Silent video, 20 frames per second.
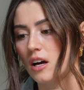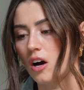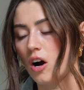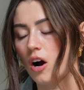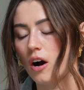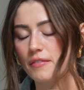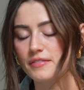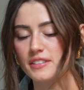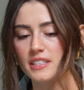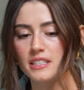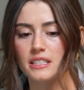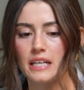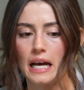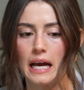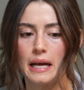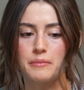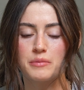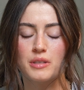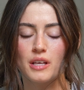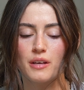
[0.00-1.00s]

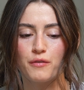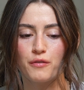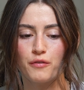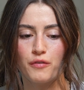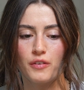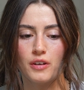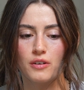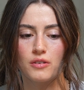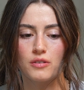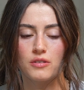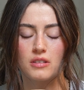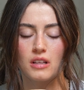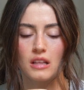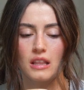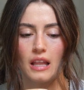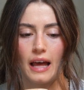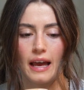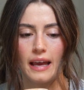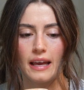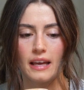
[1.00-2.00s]
oftentimes it feels
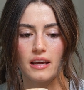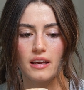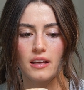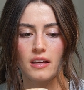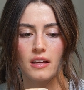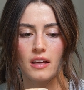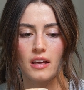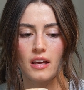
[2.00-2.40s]
like